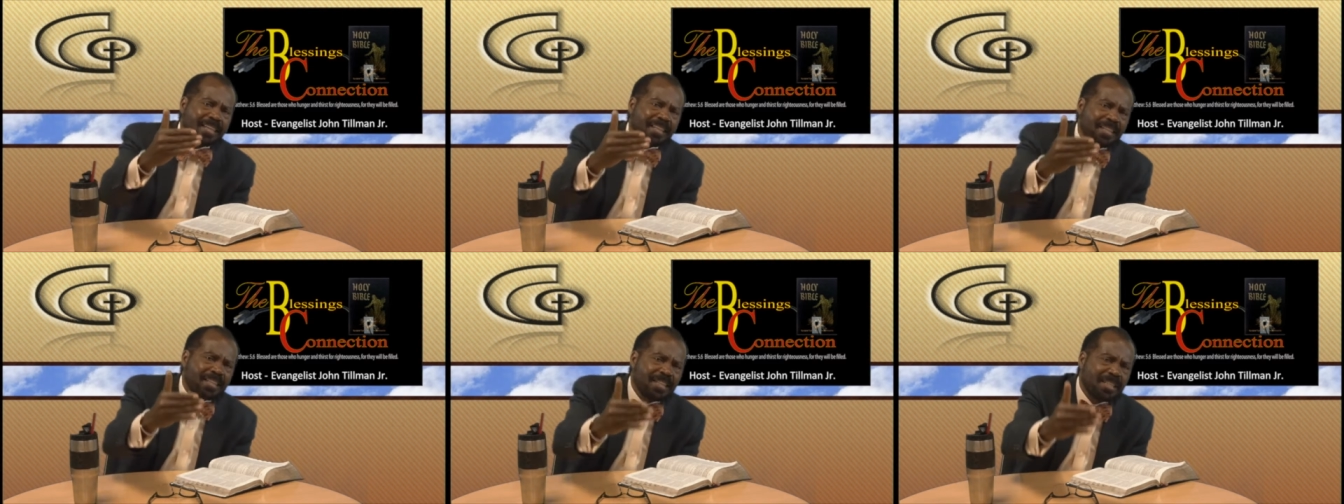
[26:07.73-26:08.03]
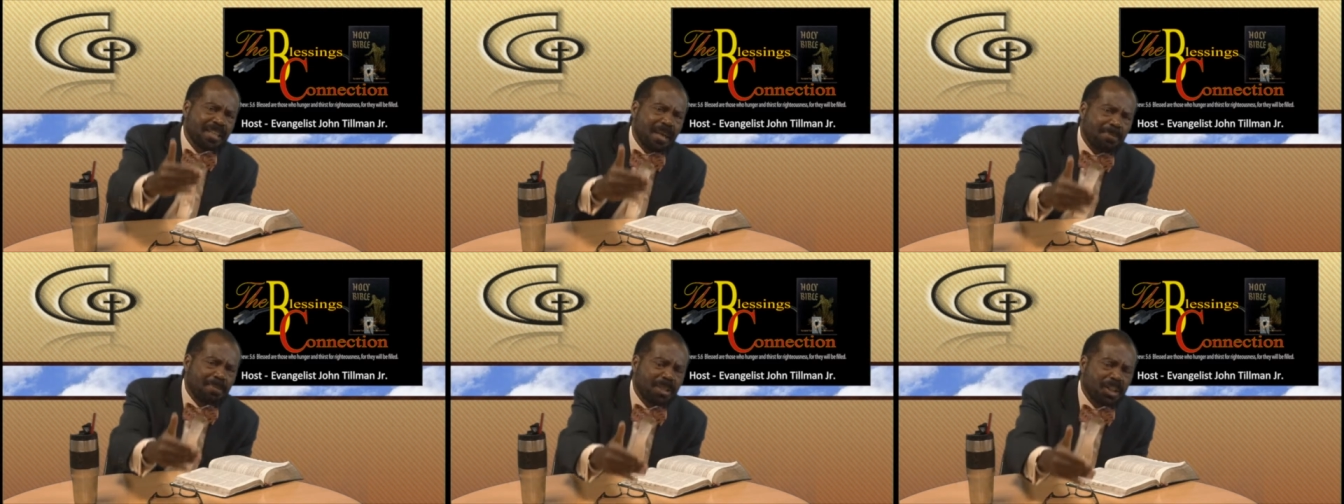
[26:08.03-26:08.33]
the
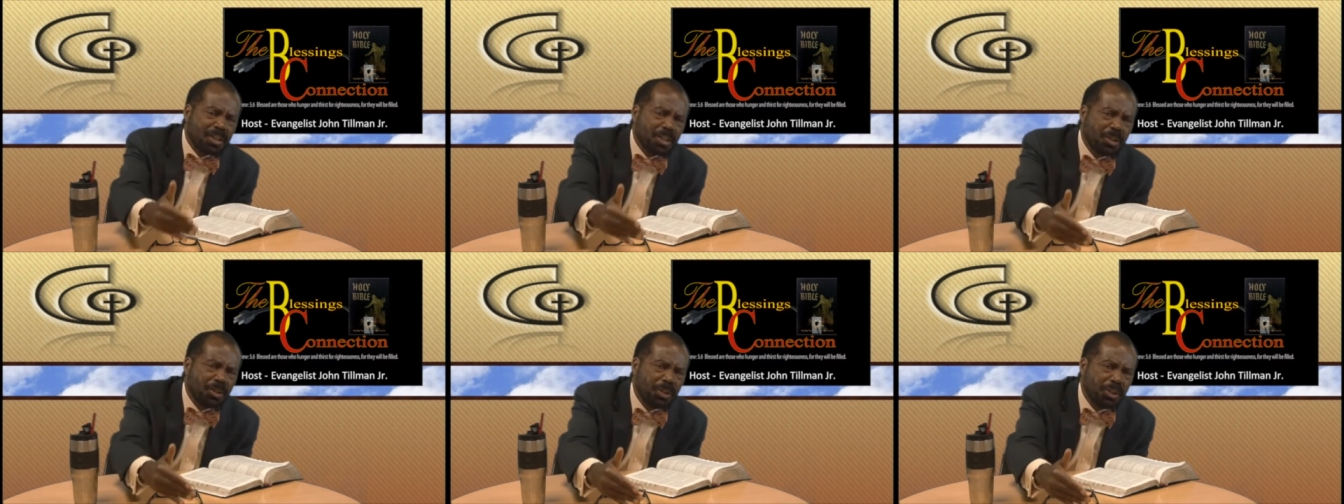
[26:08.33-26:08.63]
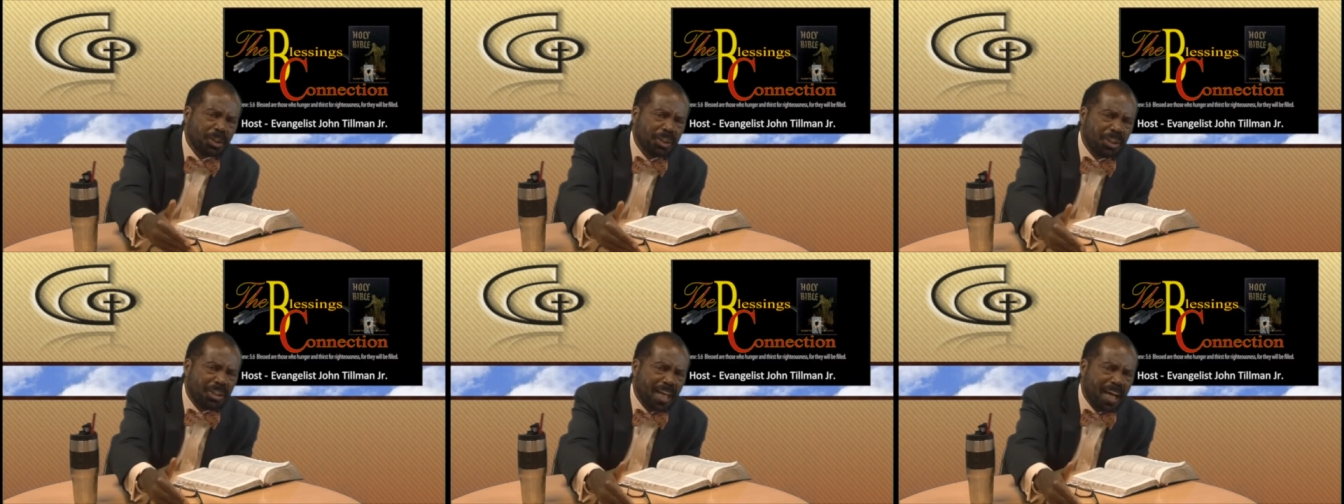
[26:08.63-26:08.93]

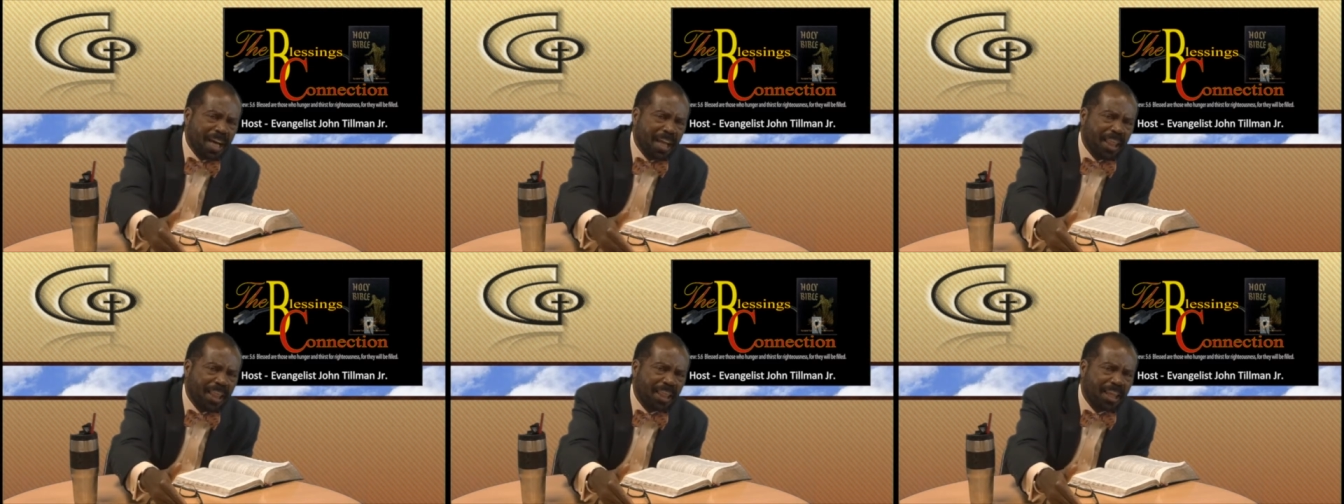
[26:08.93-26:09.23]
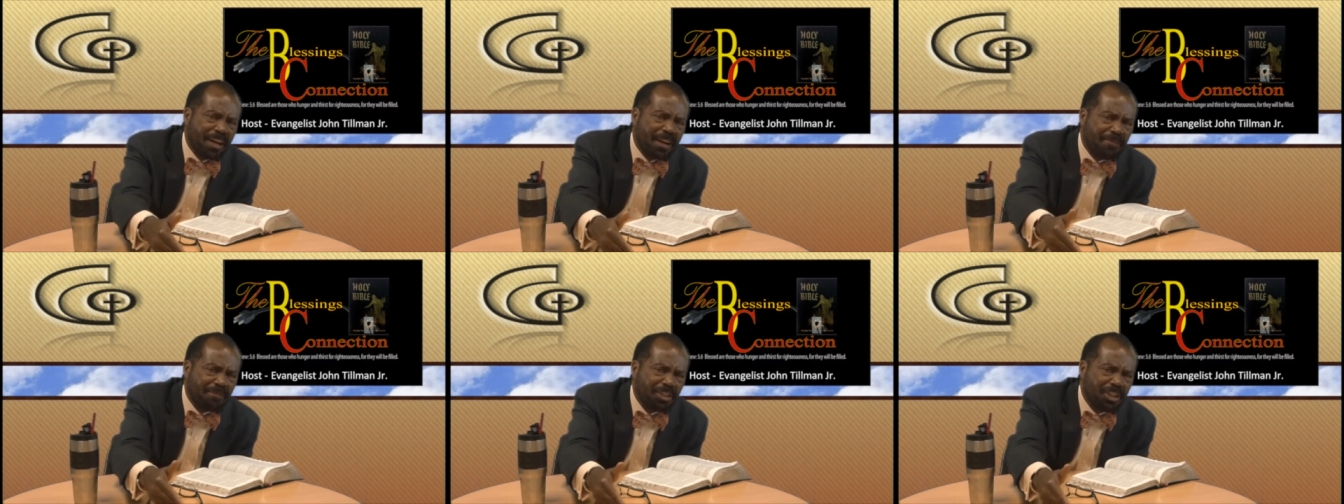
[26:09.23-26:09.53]
substitution death
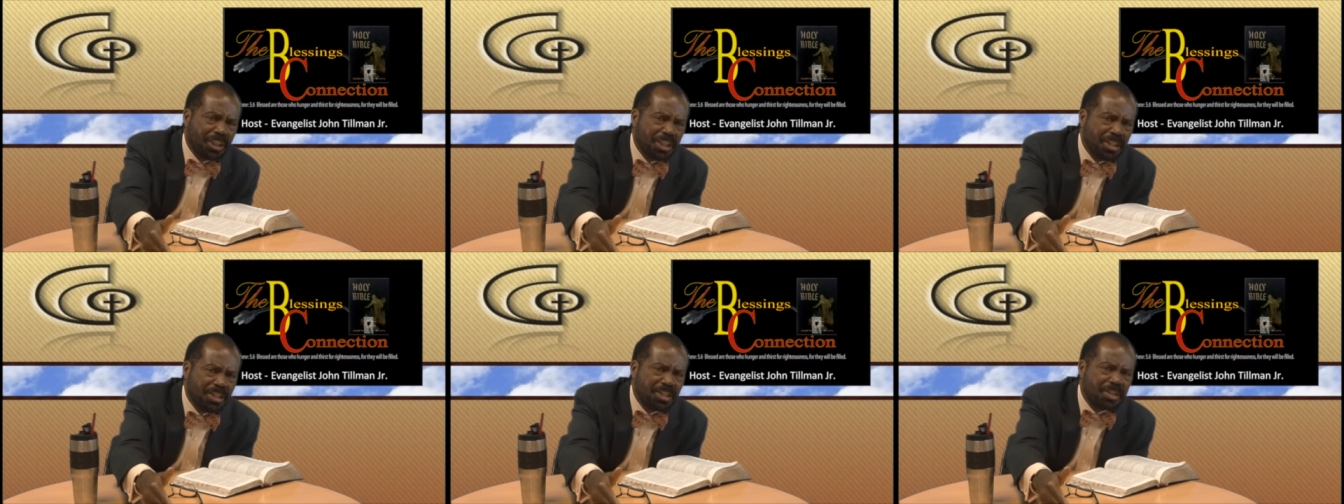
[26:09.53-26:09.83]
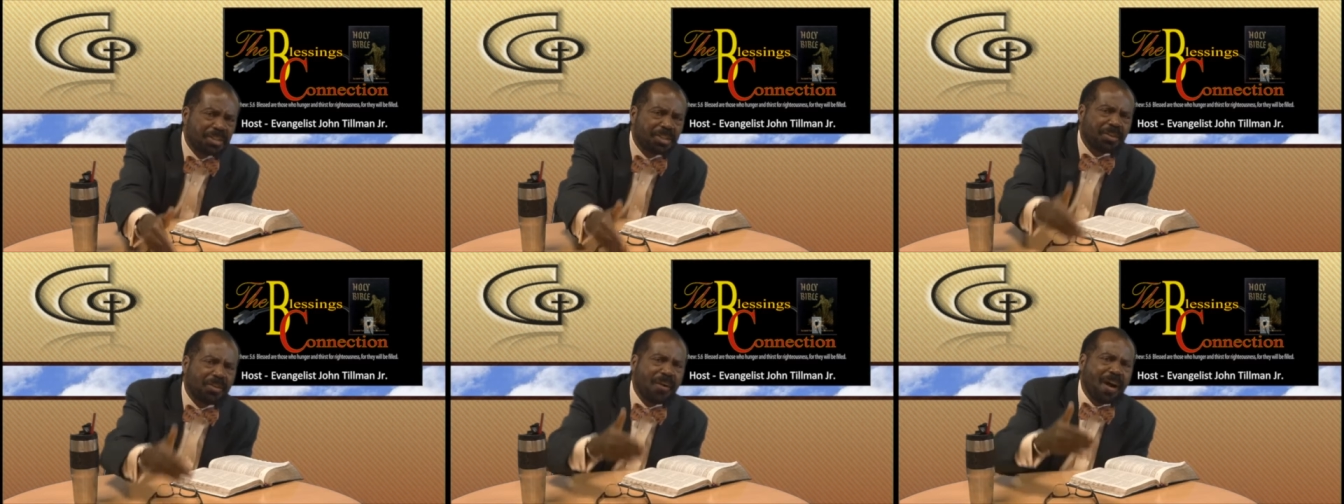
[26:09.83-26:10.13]
of
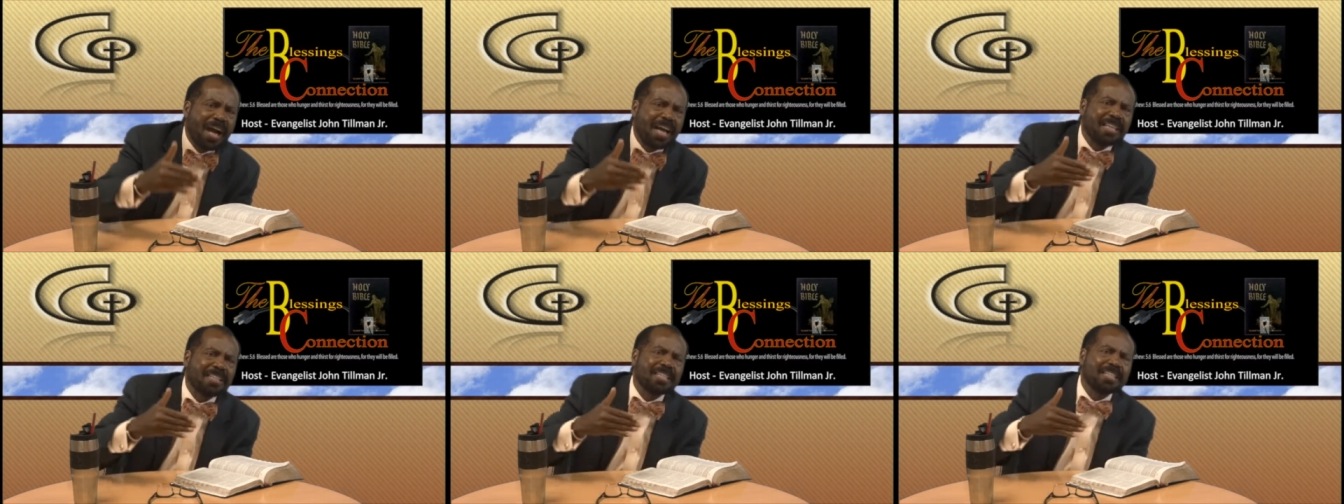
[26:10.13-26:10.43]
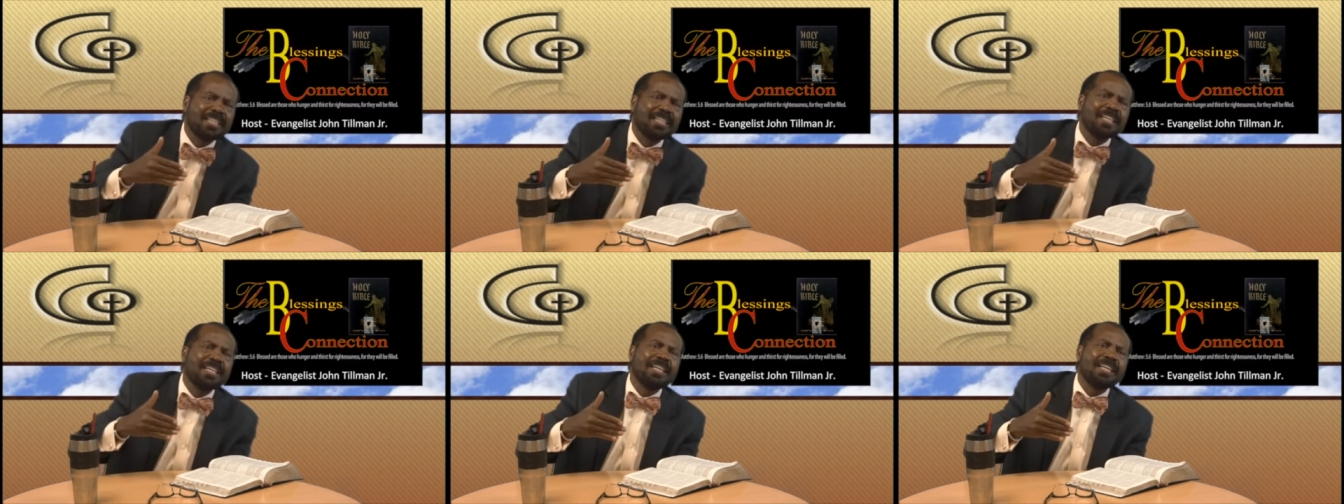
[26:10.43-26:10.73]
Jesus Christ,